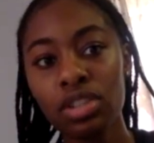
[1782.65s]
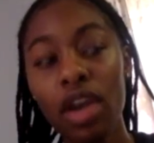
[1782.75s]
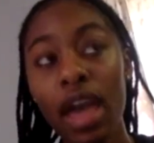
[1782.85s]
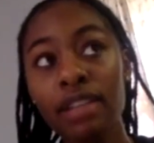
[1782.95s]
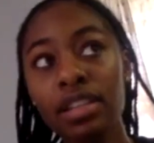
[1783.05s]

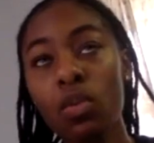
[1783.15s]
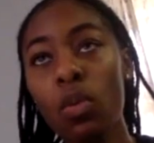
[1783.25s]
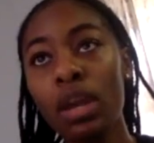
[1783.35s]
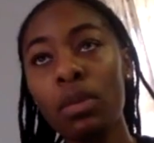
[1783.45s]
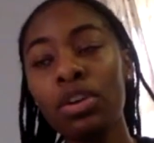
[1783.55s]
So
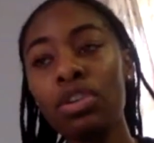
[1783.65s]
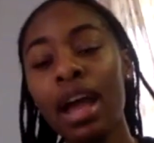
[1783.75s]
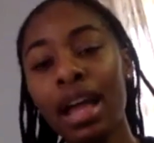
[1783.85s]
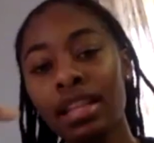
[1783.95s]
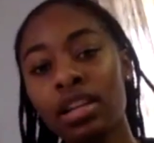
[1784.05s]
when it
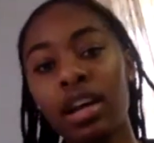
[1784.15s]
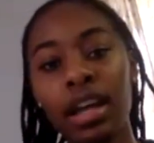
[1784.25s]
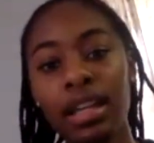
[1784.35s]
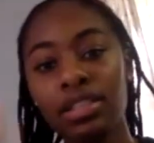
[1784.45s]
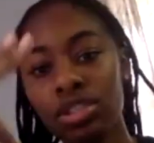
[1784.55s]
would grow, I had to
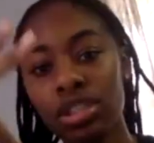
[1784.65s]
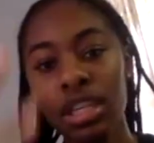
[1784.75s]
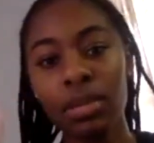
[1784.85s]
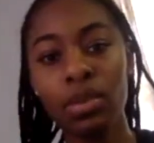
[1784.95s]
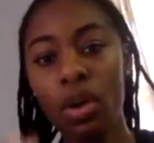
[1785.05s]
cut and
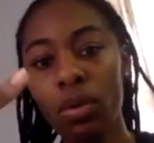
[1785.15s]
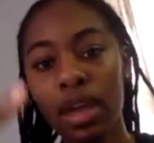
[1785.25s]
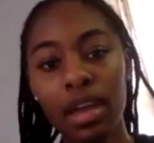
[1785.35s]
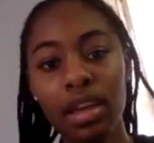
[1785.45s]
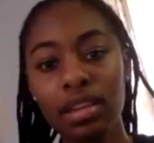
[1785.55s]
just keep
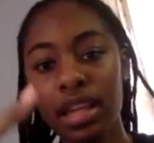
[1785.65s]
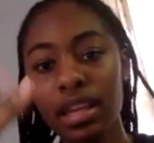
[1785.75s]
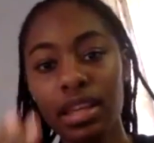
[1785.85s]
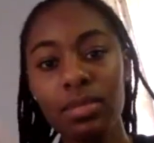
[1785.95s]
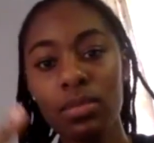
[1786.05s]
going
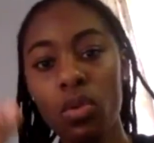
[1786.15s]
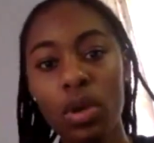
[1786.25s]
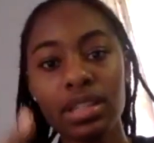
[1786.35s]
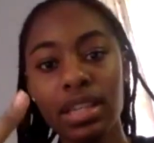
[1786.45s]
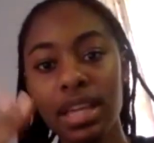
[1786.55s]

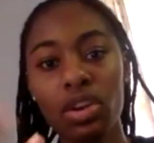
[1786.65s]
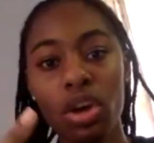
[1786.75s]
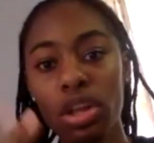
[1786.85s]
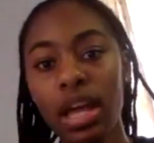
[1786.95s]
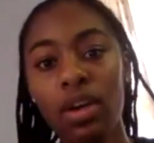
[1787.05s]
to
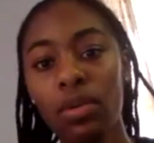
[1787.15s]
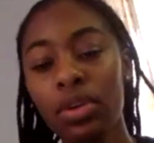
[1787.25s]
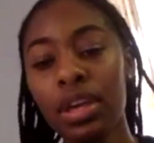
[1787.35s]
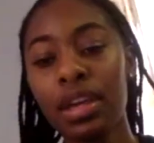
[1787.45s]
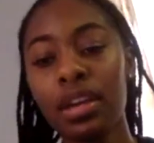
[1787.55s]
get it all
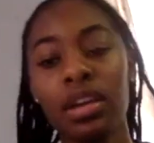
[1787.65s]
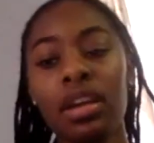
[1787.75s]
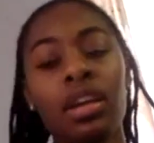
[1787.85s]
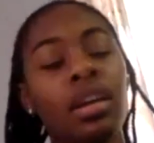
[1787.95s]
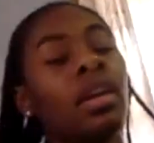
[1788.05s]
out.
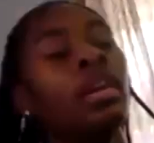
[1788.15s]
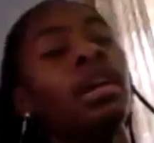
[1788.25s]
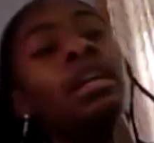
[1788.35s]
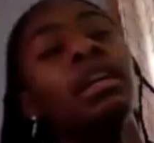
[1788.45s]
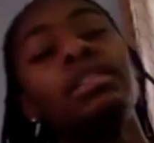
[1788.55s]

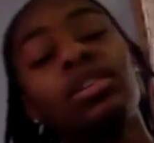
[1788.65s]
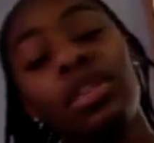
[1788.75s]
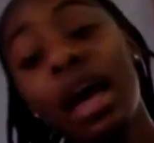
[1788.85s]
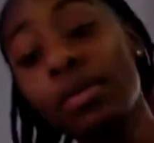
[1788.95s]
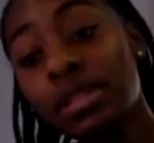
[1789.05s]

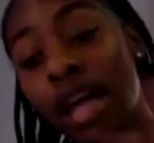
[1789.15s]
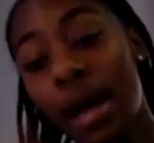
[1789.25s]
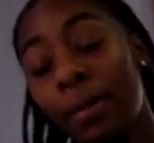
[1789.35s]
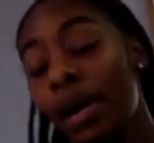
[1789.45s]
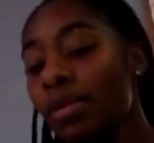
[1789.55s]
So that
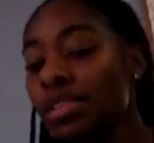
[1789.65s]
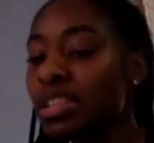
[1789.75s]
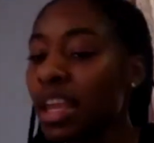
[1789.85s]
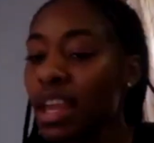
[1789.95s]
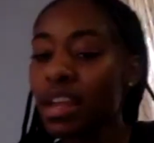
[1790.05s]
was that. But
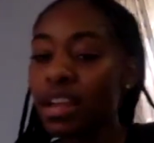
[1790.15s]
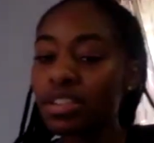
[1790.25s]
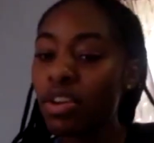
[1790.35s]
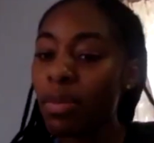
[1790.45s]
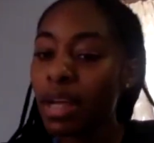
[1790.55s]
I would
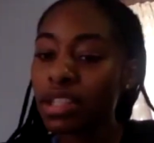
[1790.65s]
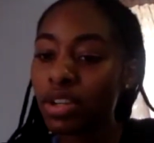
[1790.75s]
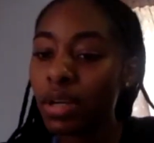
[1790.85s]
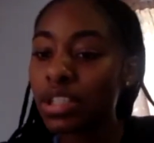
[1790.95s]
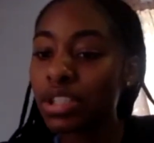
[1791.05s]
say, to go
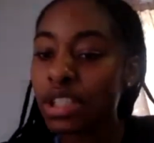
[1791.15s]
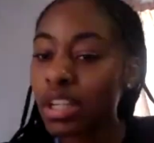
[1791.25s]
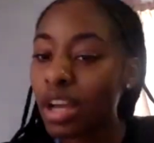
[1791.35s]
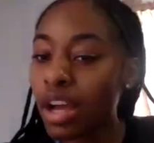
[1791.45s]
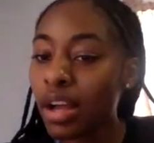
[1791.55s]
back to your
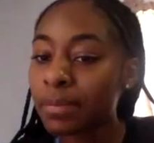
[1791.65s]
question,